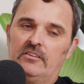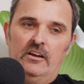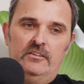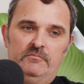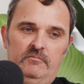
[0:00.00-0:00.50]

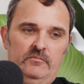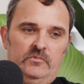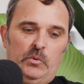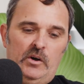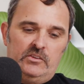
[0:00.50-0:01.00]
So
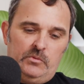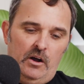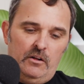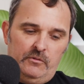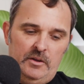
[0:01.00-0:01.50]

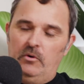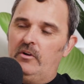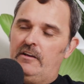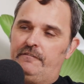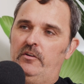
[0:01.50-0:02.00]
2012, we bought
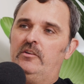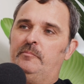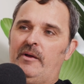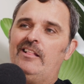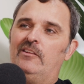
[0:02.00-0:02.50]
our first
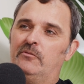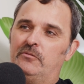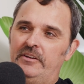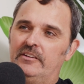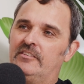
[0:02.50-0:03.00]
pallet of
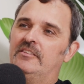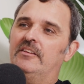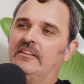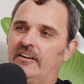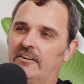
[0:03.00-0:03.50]
wheels
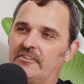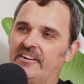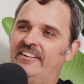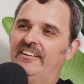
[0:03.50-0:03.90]
into the country.